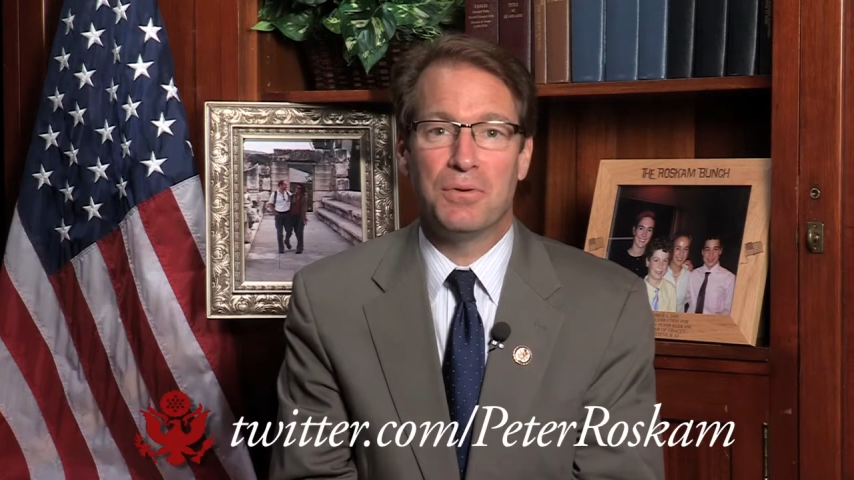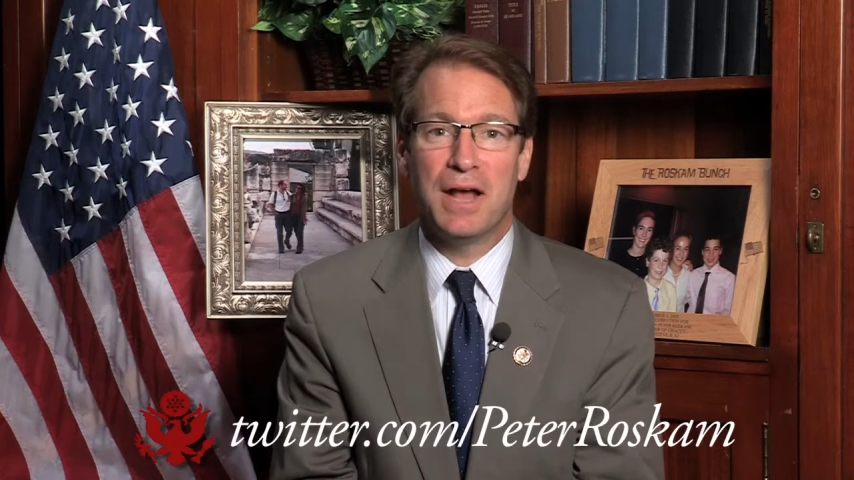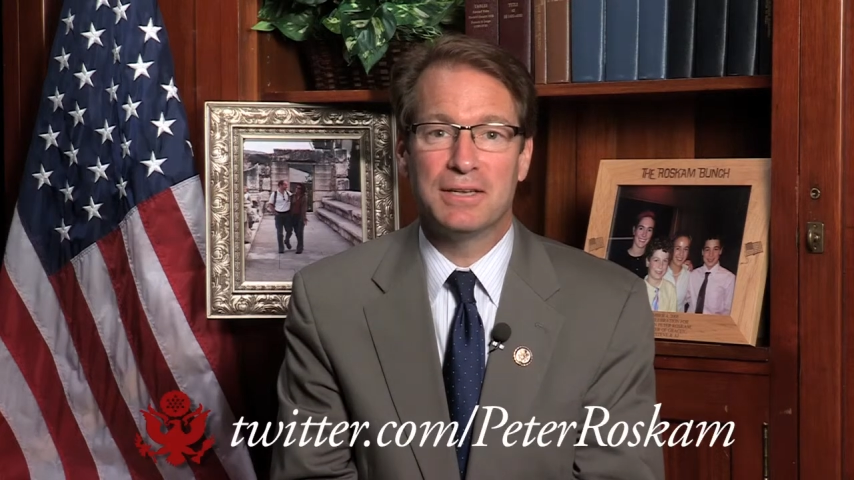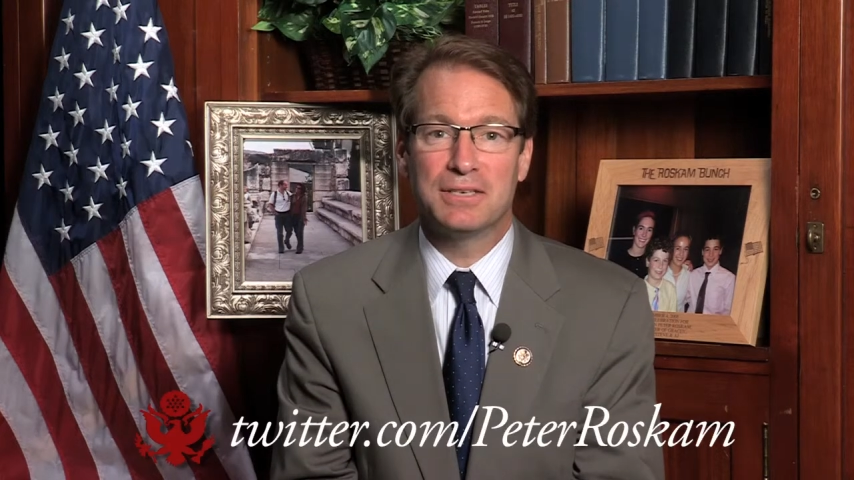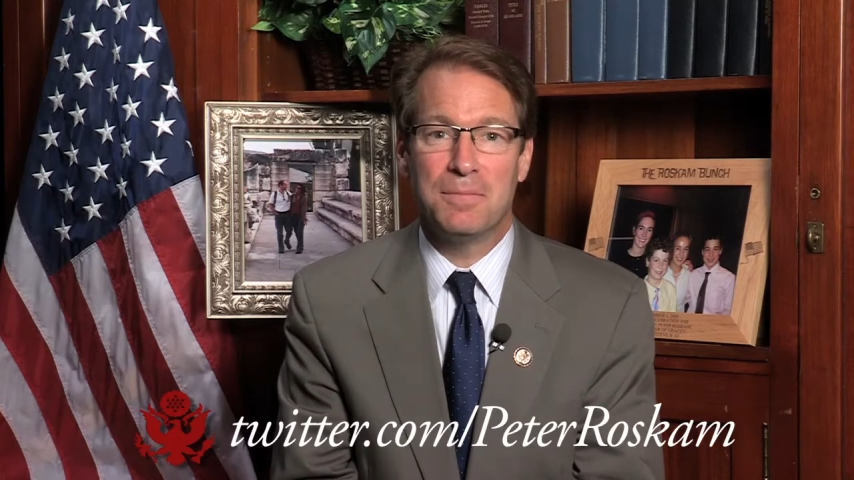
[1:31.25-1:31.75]

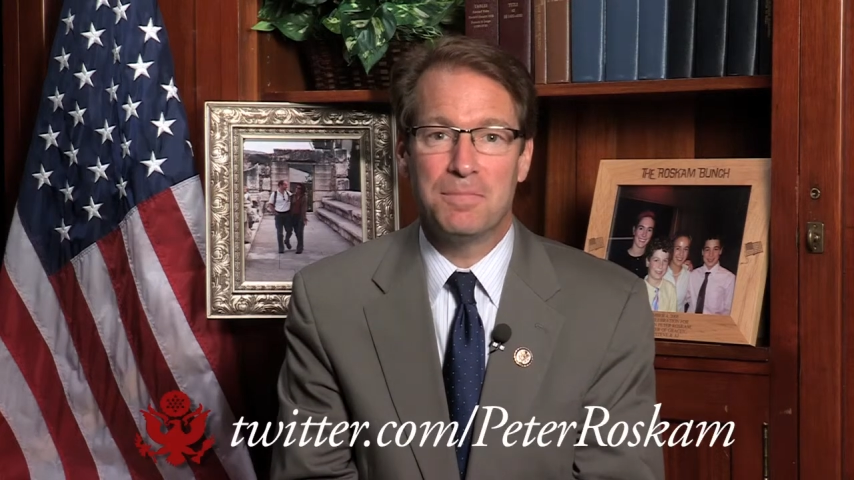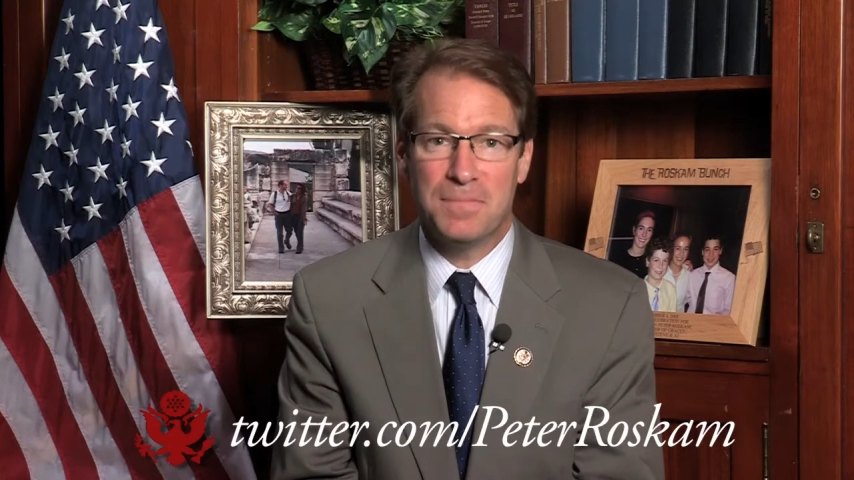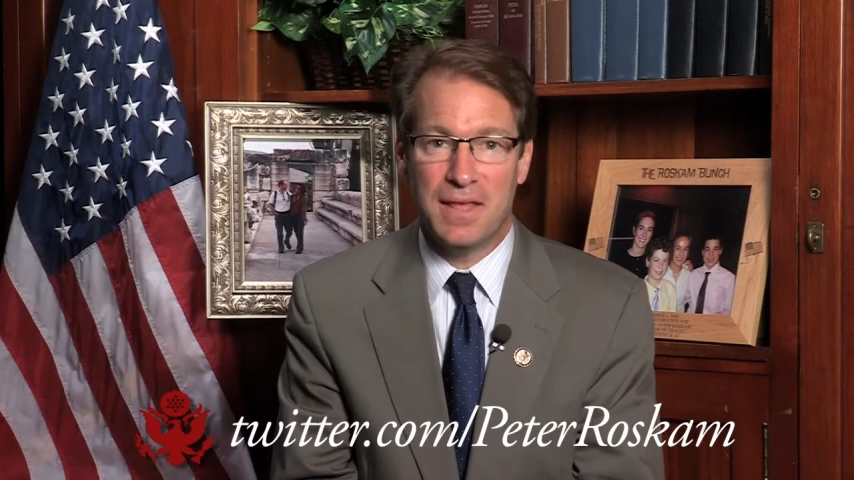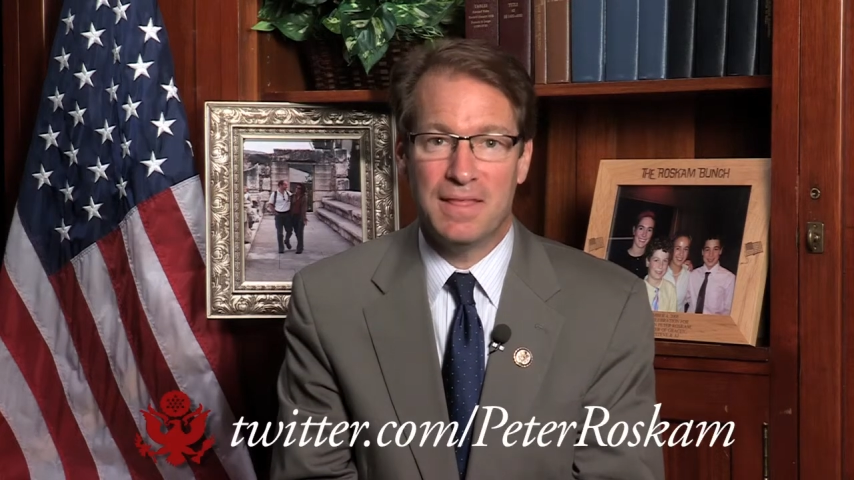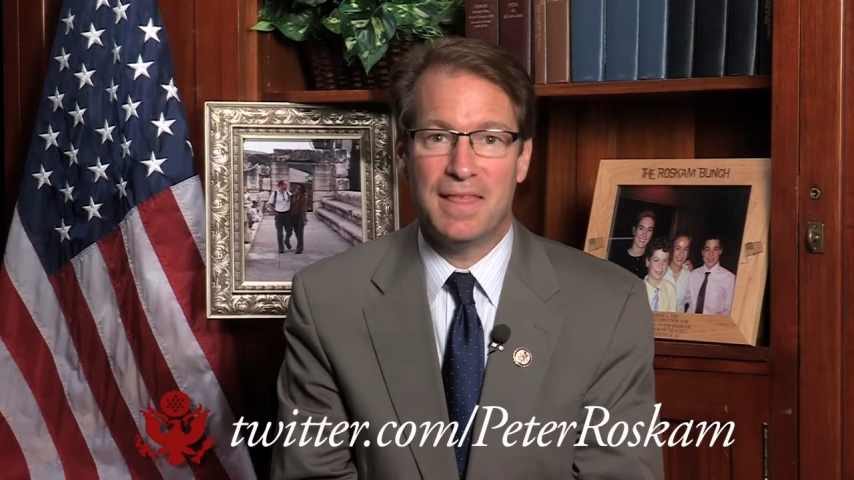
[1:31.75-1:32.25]
Roskam,
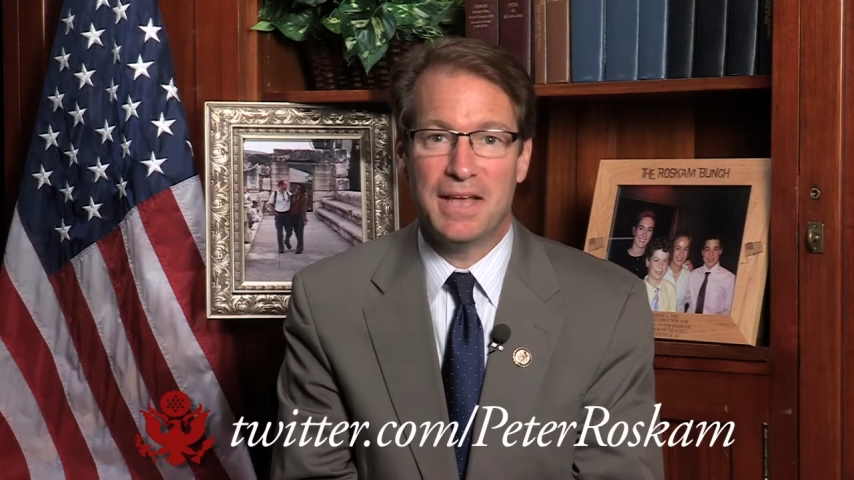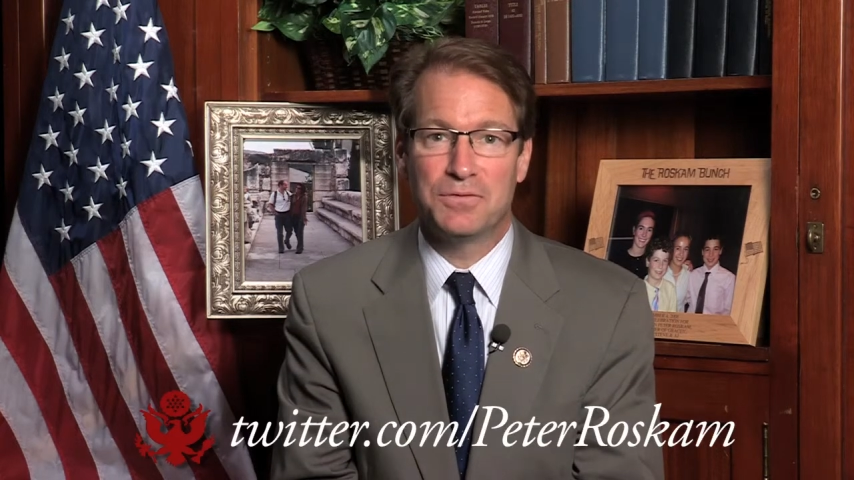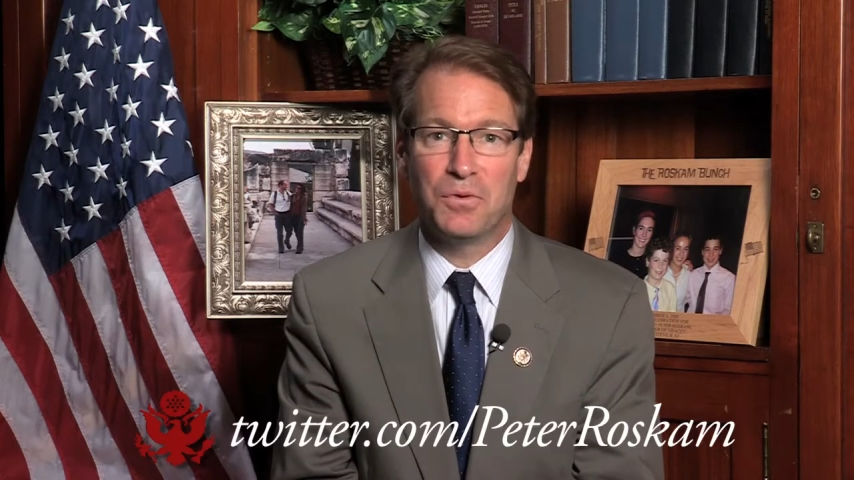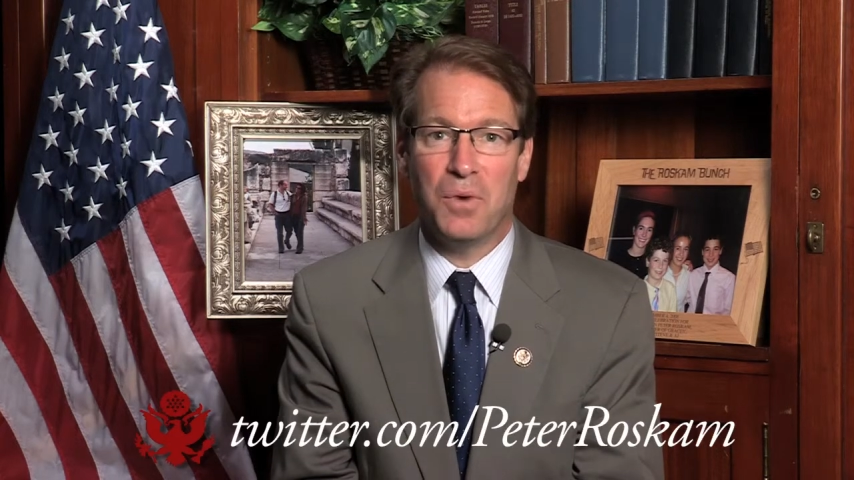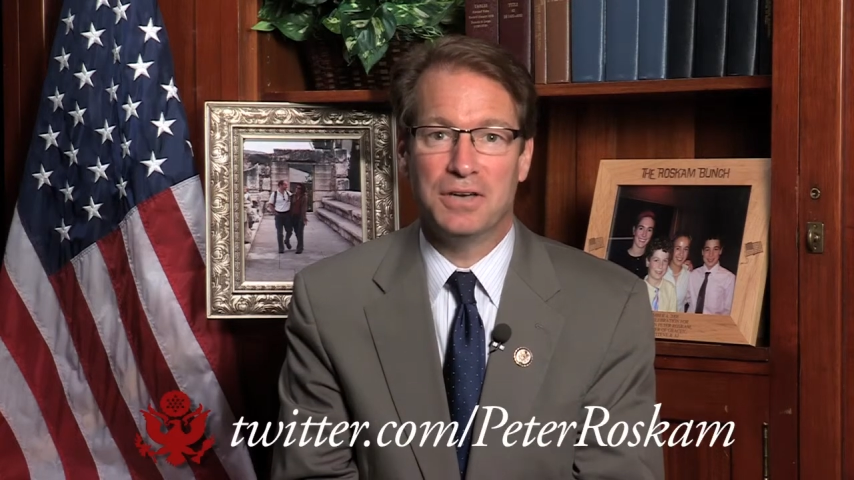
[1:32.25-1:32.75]
and
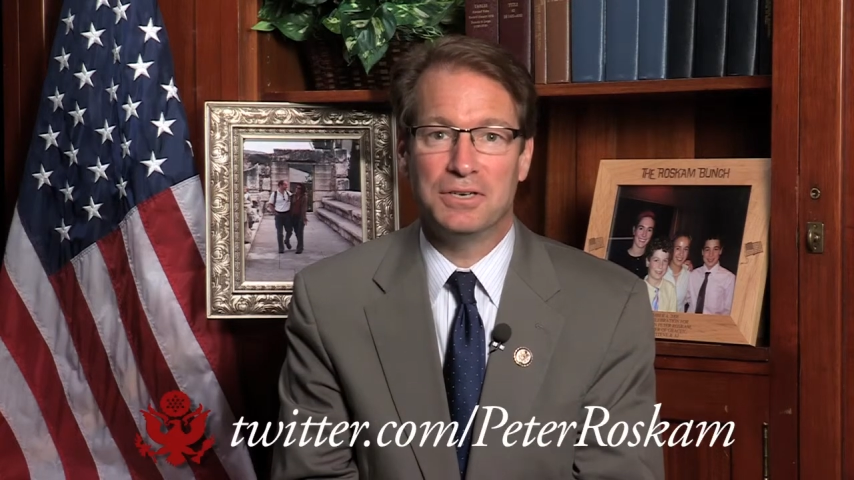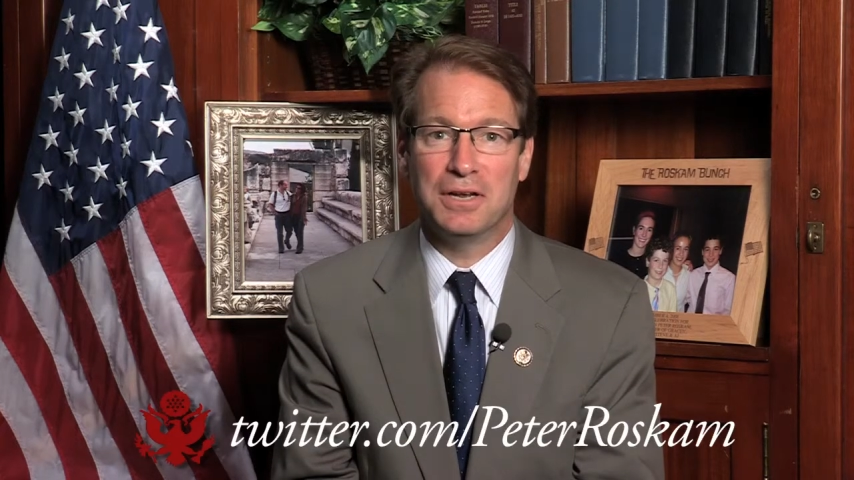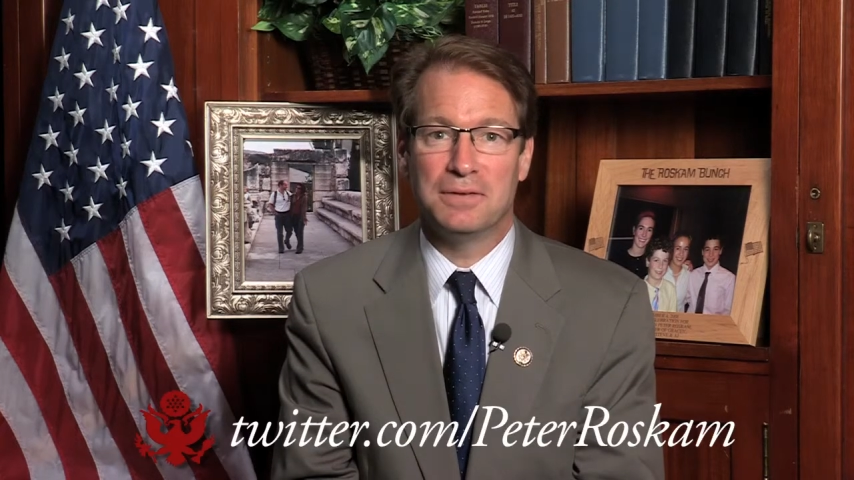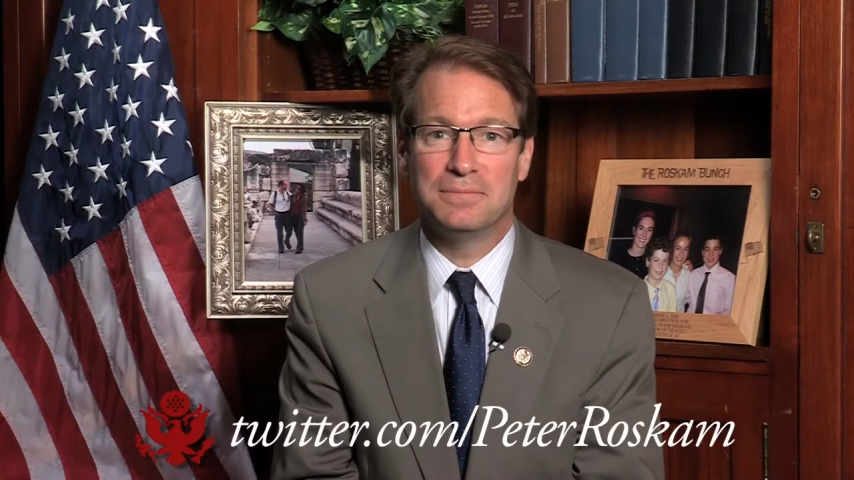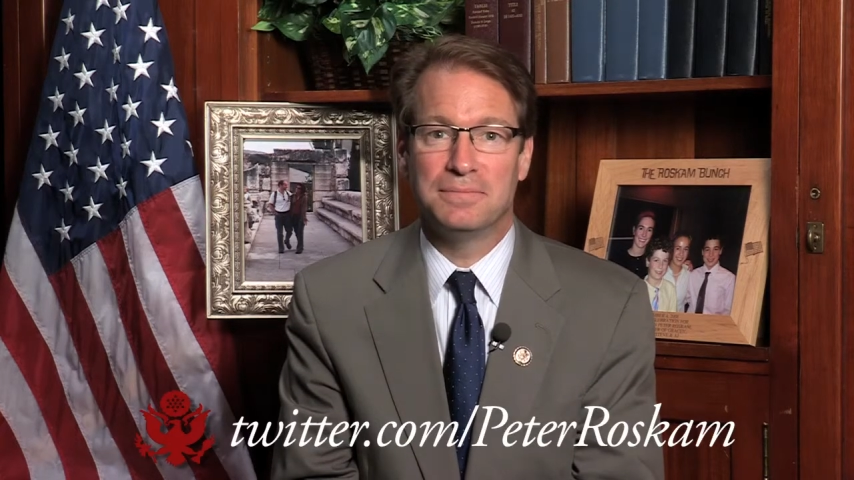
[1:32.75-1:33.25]
thanks for watching.